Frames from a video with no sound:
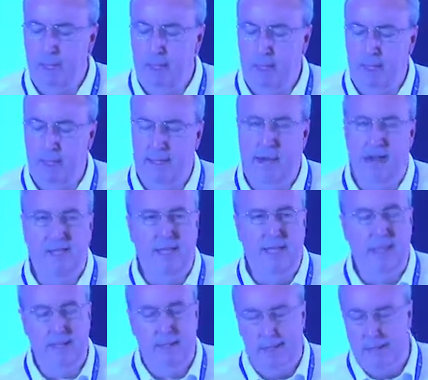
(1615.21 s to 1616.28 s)
Now, I think
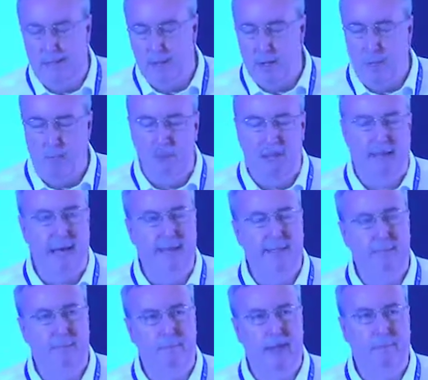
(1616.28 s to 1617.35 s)
that there's a
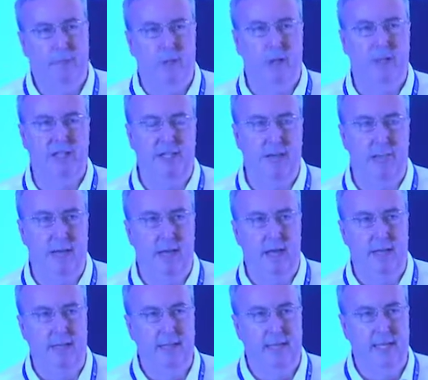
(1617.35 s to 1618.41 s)
complicated methodology
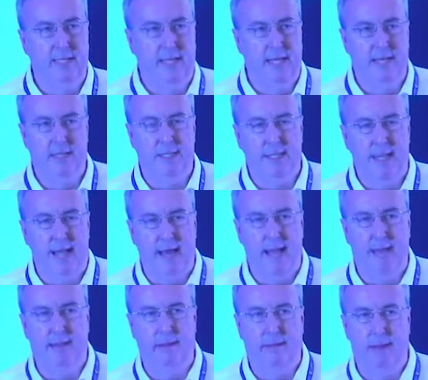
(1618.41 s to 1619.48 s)
behind these things, and
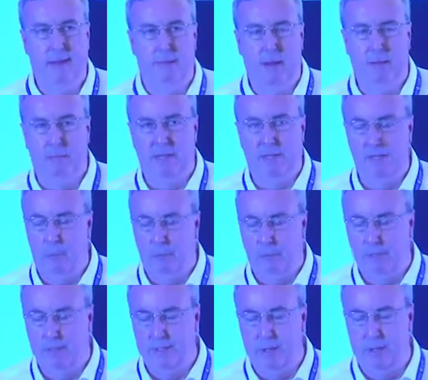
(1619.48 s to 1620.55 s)
again, there are published
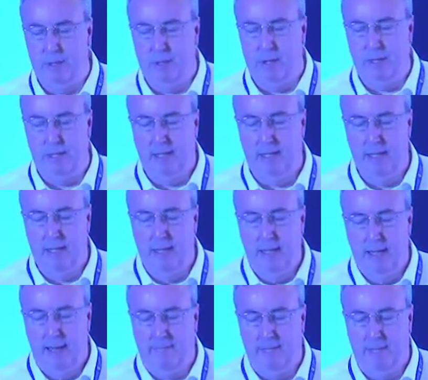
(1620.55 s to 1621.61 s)
reports, and I'm not going to
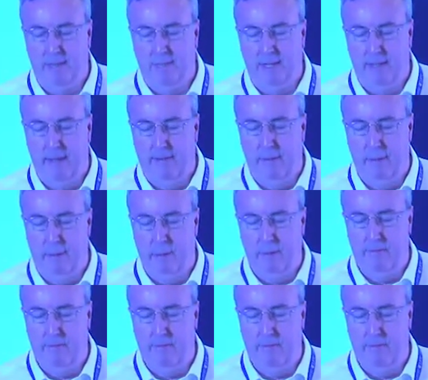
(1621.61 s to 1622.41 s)
have time to go through all of the